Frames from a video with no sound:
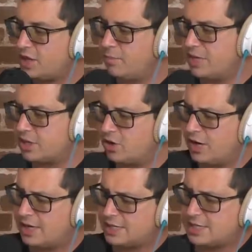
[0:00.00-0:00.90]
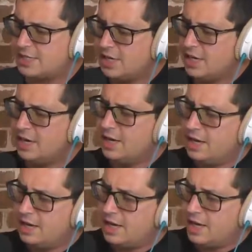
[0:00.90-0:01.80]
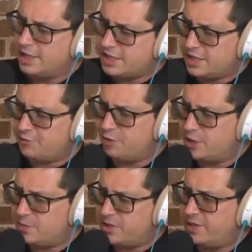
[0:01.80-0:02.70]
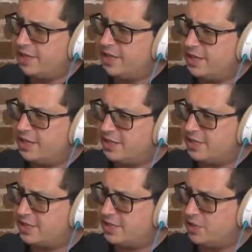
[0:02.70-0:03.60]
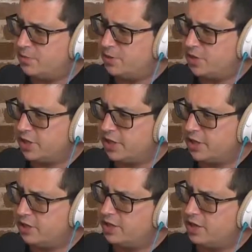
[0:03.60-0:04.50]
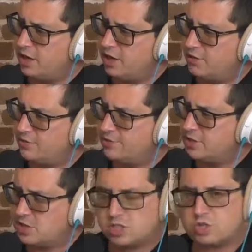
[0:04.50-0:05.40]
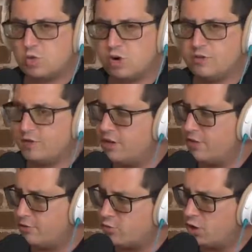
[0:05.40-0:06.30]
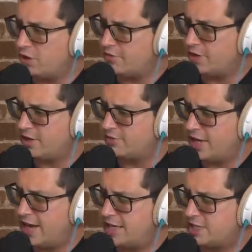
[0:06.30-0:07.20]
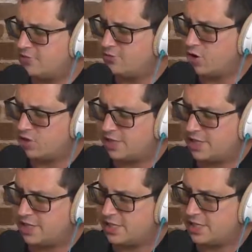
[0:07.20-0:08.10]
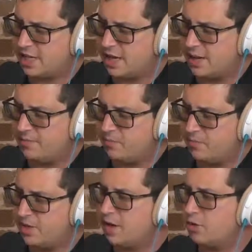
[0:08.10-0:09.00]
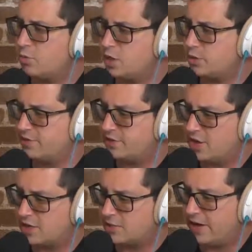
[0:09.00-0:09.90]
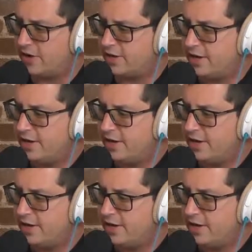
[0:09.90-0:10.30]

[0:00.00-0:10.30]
because the difference between this distribution of score of a roll of dice versus the other ones we've talked about